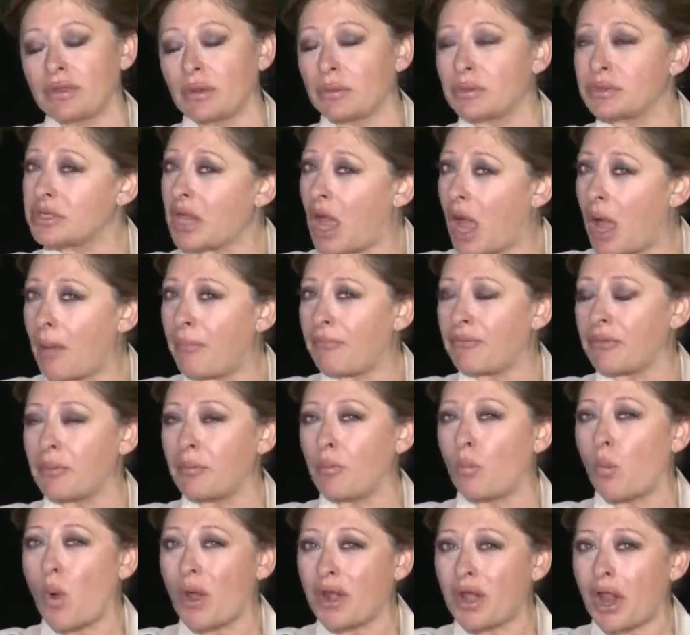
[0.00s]
That was up
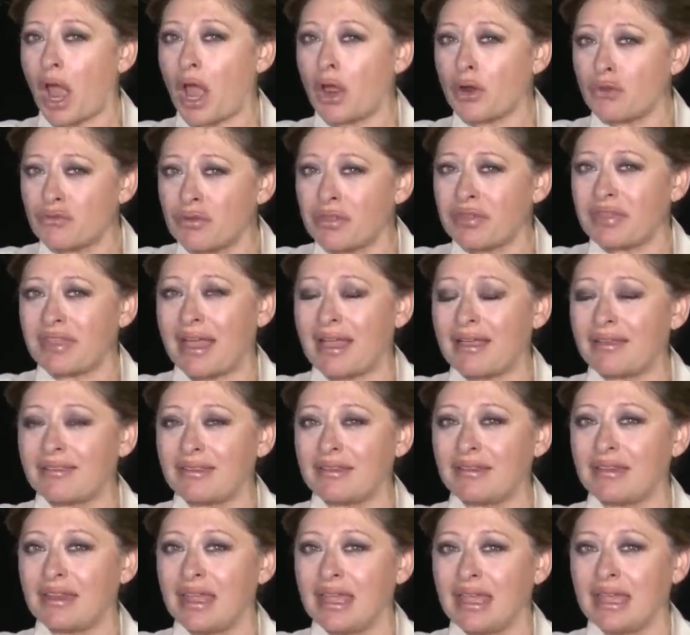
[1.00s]
from one hundred
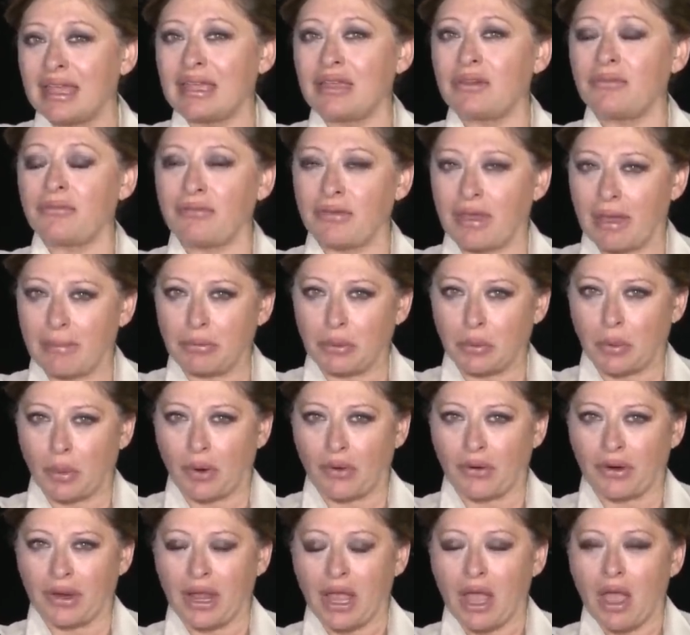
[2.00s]
thousand in
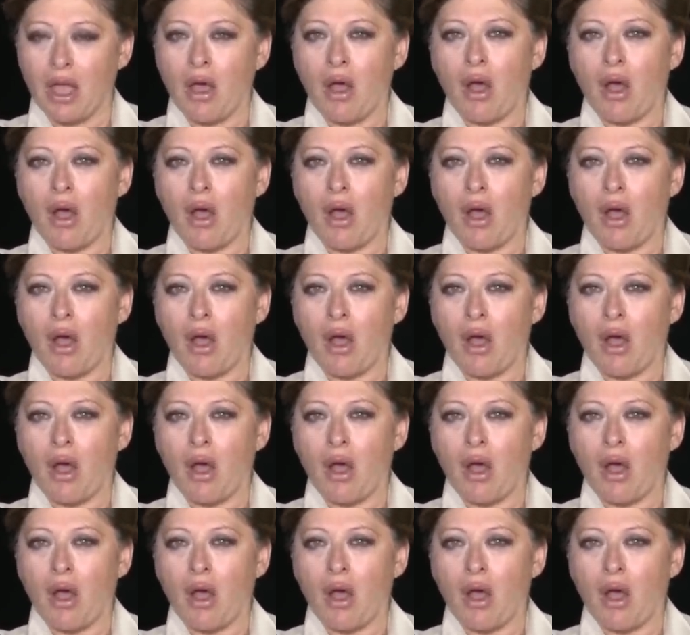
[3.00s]
February.